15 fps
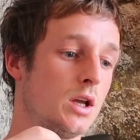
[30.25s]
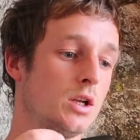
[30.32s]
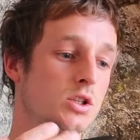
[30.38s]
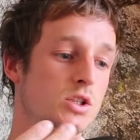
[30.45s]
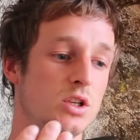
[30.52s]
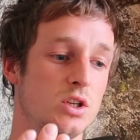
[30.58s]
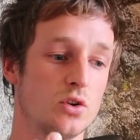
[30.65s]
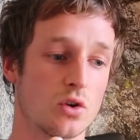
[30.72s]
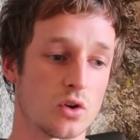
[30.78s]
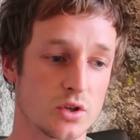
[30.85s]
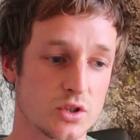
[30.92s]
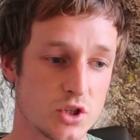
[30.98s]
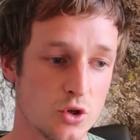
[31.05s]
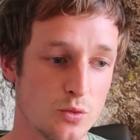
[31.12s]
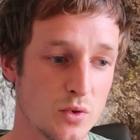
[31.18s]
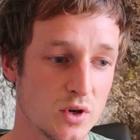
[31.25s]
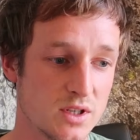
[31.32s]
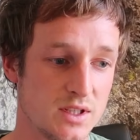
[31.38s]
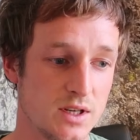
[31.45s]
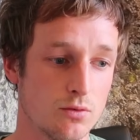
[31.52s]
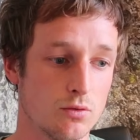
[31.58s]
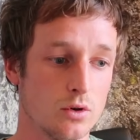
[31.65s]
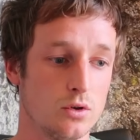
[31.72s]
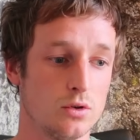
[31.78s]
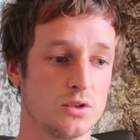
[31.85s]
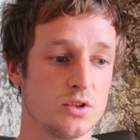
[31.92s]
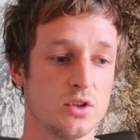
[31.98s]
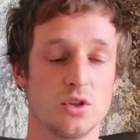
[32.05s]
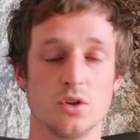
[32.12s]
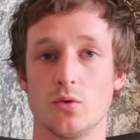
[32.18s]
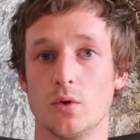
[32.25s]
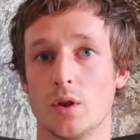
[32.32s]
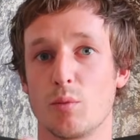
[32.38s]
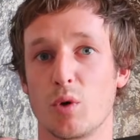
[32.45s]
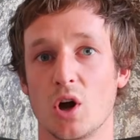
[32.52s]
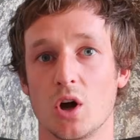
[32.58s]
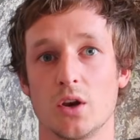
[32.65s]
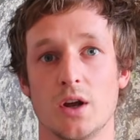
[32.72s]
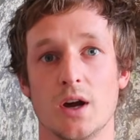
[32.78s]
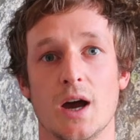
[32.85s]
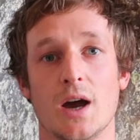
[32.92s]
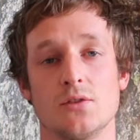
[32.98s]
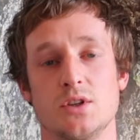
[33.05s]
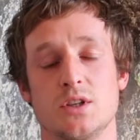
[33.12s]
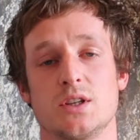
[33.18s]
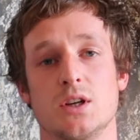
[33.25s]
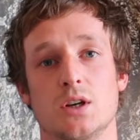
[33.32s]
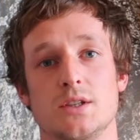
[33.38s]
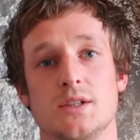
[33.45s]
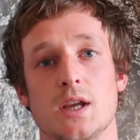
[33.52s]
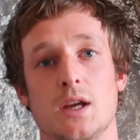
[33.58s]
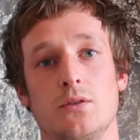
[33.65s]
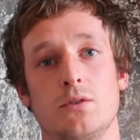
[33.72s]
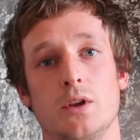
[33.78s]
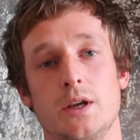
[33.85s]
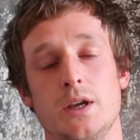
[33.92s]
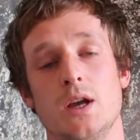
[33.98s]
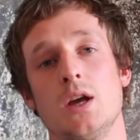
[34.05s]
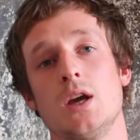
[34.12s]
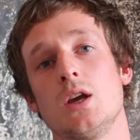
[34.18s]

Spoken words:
Do you do it on a super easy route? Do you do it with a partner? How do you start safely?